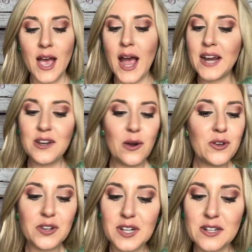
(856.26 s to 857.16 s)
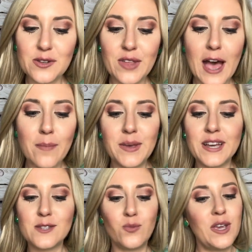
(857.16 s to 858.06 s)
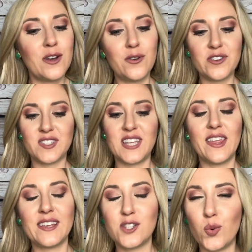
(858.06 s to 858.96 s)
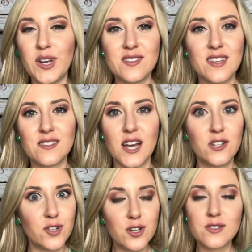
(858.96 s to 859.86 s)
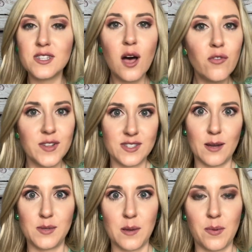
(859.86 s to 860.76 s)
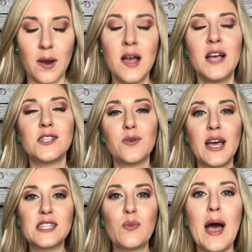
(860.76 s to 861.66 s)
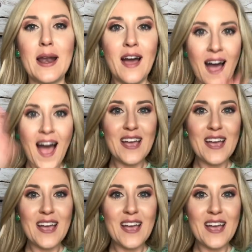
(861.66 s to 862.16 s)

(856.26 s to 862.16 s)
I know you're gonna do that because we know you're selling 2,600 yourself in September. So guess what?